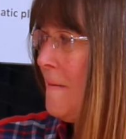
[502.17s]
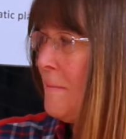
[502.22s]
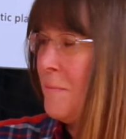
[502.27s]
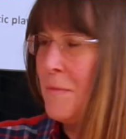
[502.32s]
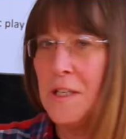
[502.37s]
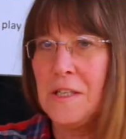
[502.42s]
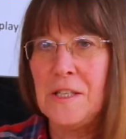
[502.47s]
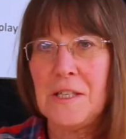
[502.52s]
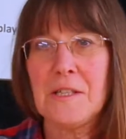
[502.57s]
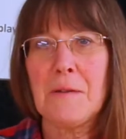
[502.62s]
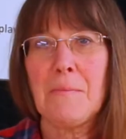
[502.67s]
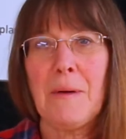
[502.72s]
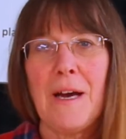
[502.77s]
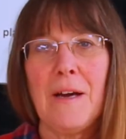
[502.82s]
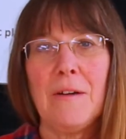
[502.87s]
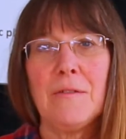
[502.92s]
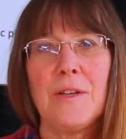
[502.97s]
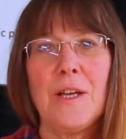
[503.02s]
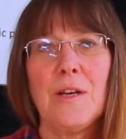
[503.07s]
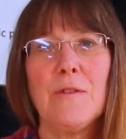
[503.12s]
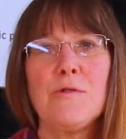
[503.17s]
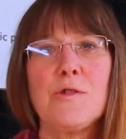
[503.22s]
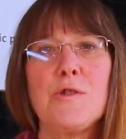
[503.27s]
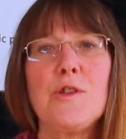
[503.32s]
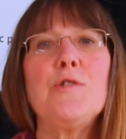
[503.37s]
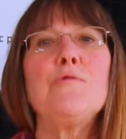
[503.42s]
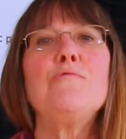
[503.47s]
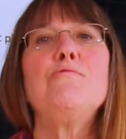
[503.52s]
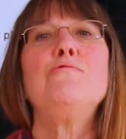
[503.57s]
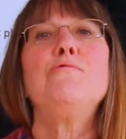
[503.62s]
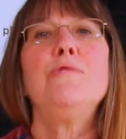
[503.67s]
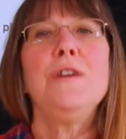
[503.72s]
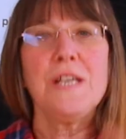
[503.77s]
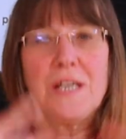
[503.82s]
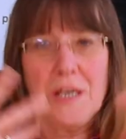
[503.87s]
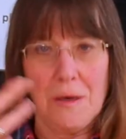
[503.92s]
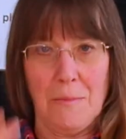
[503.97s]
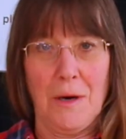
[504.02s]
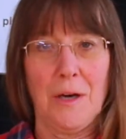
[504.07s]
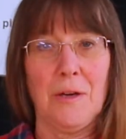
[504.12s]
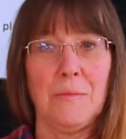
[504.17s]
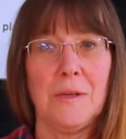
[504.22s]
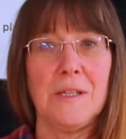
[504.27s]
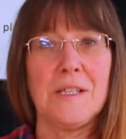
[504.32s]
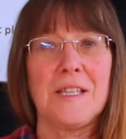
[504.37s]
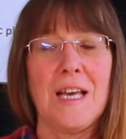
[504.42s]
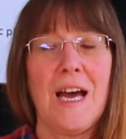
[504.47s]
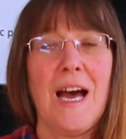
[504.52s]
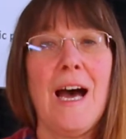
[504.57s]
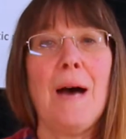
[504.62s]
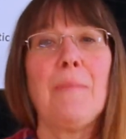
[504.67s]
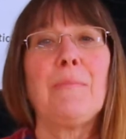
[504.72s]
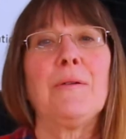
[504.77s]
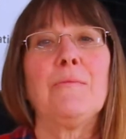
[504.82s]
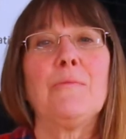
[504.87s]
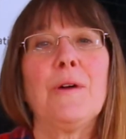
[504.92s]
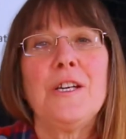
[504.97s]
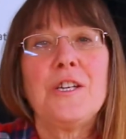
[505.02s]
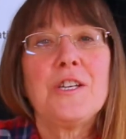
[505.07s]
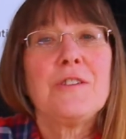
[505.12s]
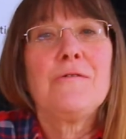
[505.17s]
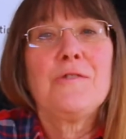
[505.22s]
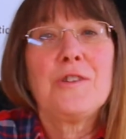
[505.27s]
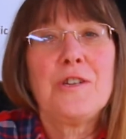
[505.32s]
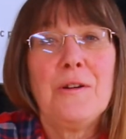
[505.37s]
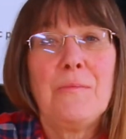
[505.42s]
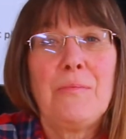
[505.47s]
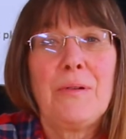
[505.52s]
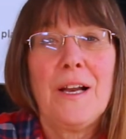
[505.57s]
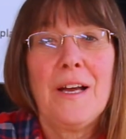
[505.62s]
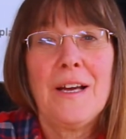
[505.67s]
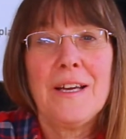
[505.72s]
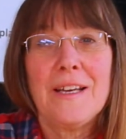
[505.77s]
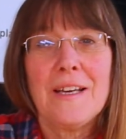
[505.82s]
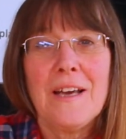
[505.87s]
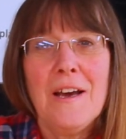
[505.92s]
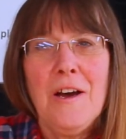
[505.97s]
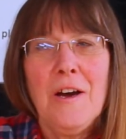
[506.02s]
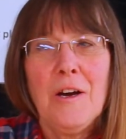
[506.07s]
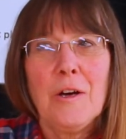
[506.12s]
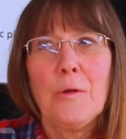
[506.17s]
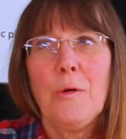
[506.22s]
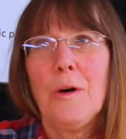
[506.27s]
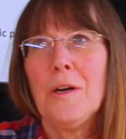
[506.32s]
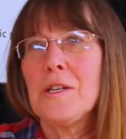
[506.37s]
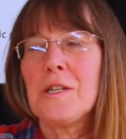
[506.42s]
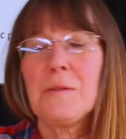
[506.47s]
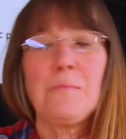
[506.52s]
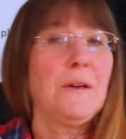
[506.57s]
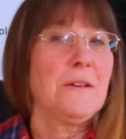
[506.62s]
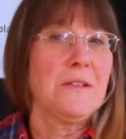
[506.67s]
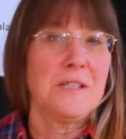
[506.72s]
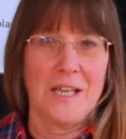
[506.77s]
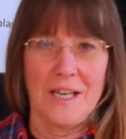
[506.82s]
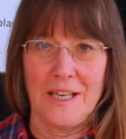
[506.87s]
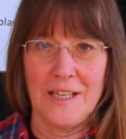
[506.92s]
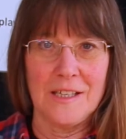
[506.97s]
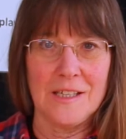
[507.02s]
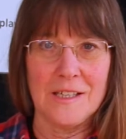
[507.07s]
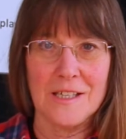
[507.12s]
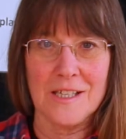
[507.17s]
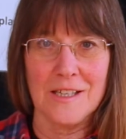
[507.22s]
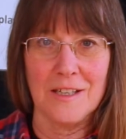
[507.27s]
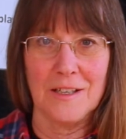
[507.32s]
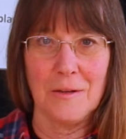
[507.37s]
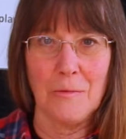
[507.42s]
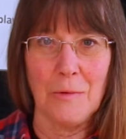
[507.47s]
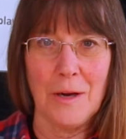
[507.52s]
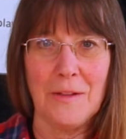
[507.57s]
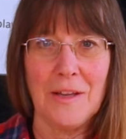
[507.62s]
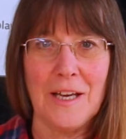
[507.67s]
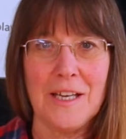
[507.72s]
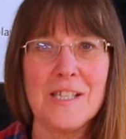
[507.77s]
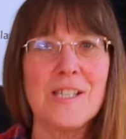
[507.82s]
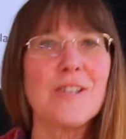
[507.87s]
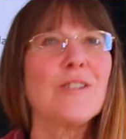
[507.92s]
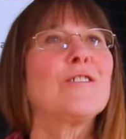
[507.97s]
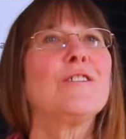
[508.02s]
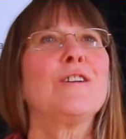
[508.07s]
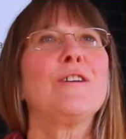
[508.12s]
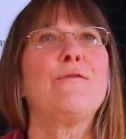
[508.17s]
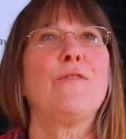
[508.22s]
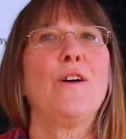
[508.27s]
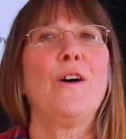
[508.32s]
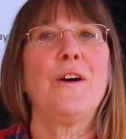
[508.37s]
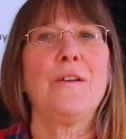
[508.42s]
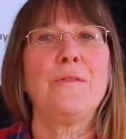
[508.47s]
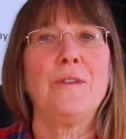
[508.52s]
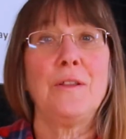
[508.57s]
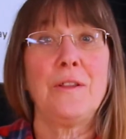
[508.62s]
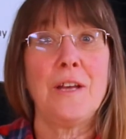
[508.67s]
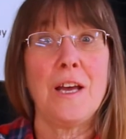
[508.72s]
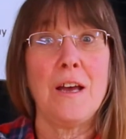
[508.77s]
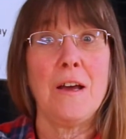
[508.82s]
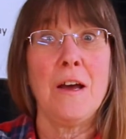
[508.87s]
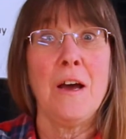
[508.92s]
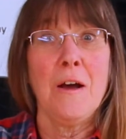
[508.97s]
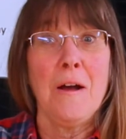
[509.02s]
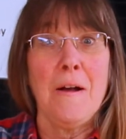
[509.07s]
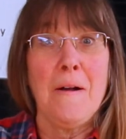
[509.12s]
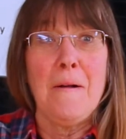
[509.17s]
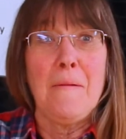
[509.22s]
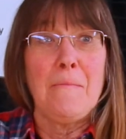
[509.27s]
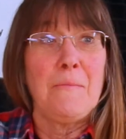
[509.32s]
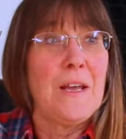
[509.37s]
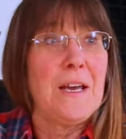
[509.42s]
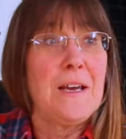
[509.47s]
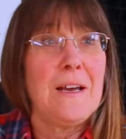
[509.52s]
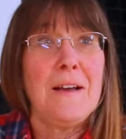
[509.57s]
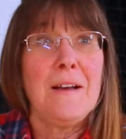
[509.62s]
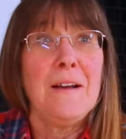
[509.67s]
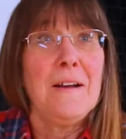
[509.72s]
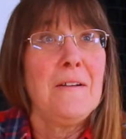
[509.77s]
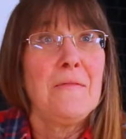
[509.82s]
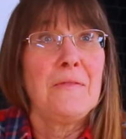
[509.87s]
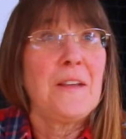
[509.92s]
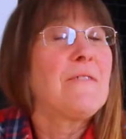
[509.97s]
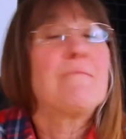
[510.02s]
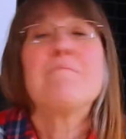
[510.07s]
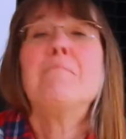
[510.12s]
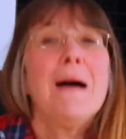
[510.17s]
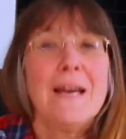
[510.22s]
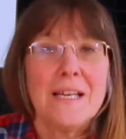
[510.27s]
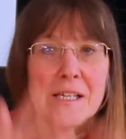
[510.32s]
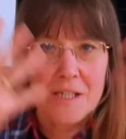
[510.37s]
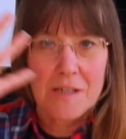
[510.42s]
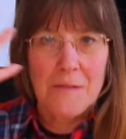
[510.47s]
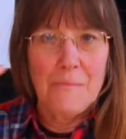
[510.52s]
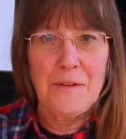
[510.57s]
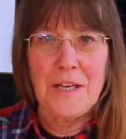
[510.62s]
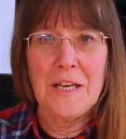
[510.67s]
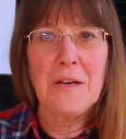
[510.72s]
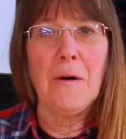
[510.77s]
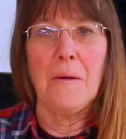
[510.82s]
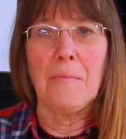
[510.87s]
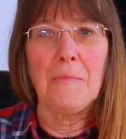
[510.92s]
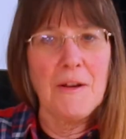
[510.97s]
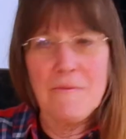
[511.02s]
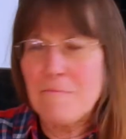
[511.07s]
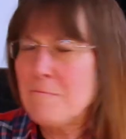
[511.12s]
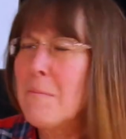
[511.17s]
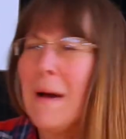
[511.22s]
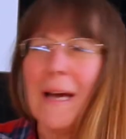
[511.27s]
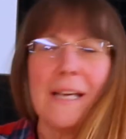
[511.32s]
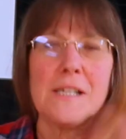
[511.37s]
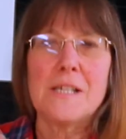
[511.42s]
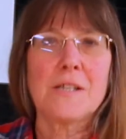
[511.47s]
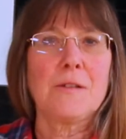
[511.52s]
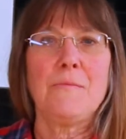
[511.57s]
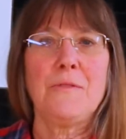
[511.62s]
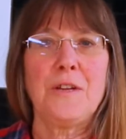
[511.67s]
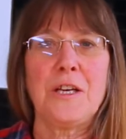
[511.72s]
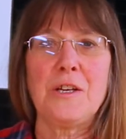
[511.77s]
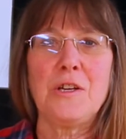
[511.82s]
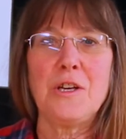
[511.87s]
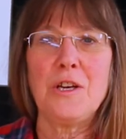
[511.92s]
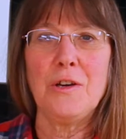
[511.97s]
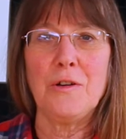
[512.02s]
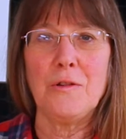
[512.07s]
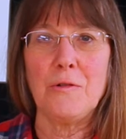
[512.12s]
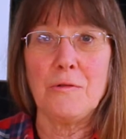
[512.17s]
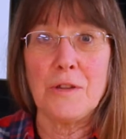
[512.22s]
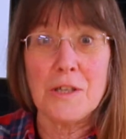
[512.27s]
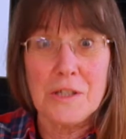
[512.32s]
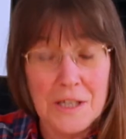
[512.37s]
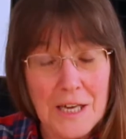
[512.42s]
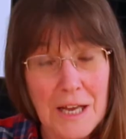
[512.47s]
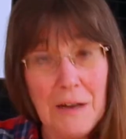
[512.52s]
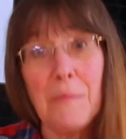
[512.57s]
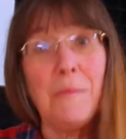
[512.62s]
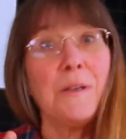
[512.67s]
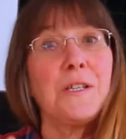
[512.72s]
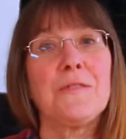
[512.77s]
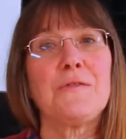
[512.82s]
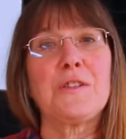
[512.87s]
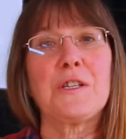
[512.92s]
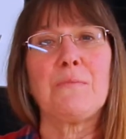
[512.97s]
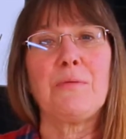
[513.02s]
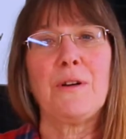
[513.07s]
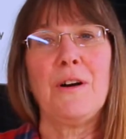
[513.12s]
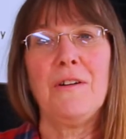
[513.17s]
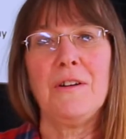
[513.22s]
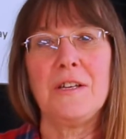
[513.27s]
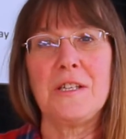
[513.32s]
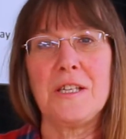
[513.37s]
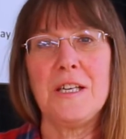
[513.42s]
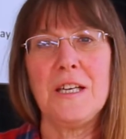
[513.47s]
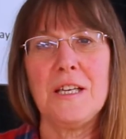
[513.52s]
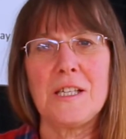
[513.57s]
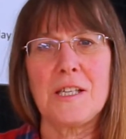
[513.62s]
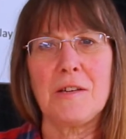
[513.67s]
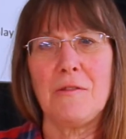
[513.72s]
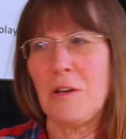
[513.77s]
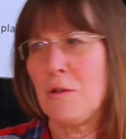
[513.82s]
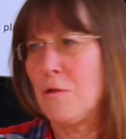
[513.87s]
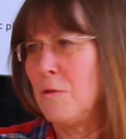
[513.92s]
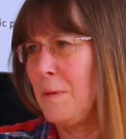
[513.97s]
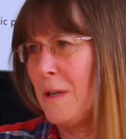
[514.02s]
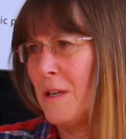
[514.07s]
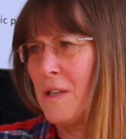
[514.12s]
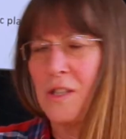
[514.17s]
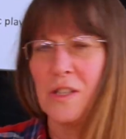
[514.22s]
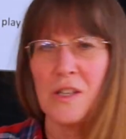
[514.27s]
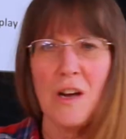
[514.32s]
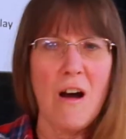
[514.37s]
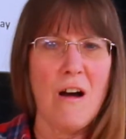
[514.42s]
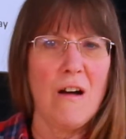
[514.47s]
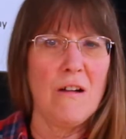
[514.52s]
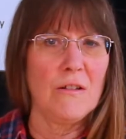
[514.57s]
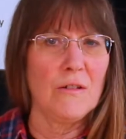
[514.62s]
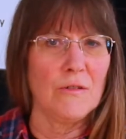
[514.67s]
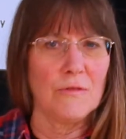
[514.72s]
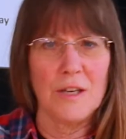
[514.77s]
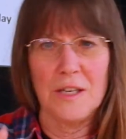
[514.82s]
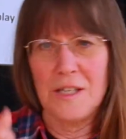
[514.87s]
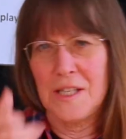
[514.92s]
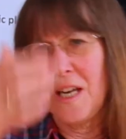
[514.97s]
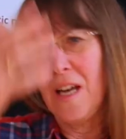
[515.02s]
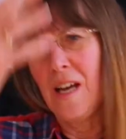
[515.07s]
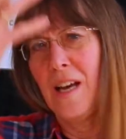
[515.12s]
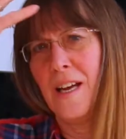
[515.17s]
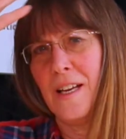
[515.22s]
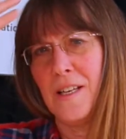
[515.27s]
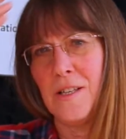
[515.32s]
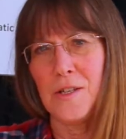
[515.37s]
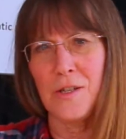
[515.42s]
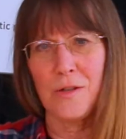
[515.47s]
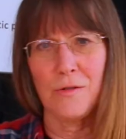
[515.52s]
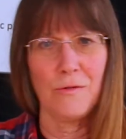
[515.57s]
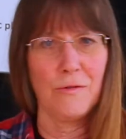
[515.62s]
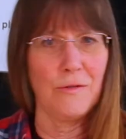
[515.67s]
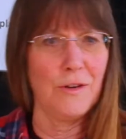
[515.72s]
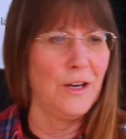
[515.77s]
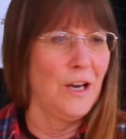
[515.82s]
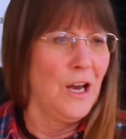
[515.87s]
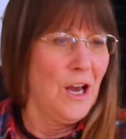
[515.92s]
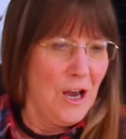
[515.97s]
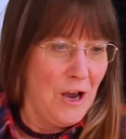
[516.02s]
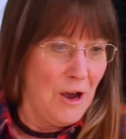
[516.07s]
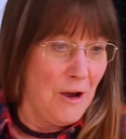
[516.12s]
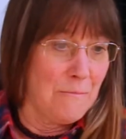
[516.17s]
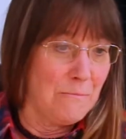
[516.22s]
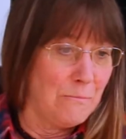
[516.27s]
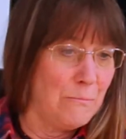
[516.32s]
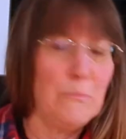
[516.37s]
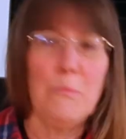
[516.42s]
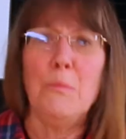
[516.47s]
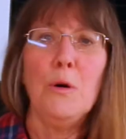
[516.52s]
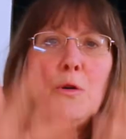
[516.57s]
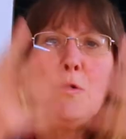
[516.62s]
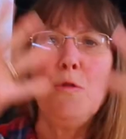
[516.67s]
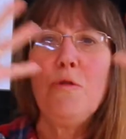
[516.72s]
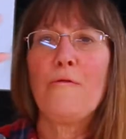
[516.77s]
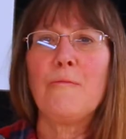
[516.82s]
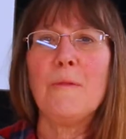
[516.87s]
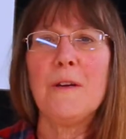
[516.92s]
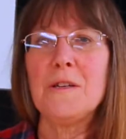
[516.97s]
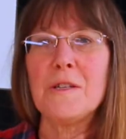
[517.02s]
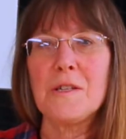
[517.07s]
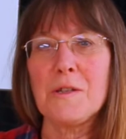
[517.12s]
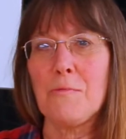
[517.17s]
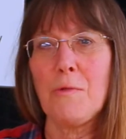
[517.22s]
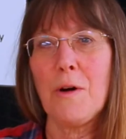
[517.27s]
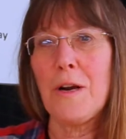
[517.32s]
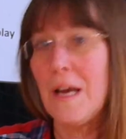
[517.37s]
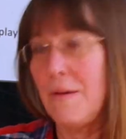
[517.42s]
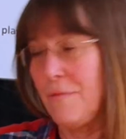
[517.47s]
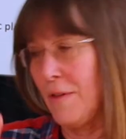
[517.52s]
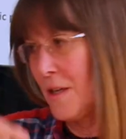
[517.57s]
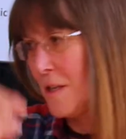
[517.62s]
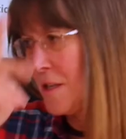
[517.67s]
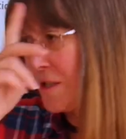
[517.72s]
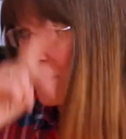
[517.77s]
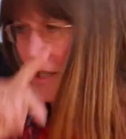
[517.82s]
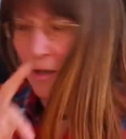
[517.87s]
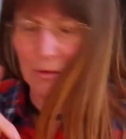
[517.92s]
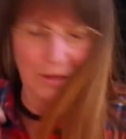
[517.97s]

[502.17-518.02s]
This is about those eureka moments that happen when children are playing quite spontaneously, when they suddenly find that they've made something up, they've made something new. There's an element of surprise in it. So it could be a song or a dance or a movements, whatever. So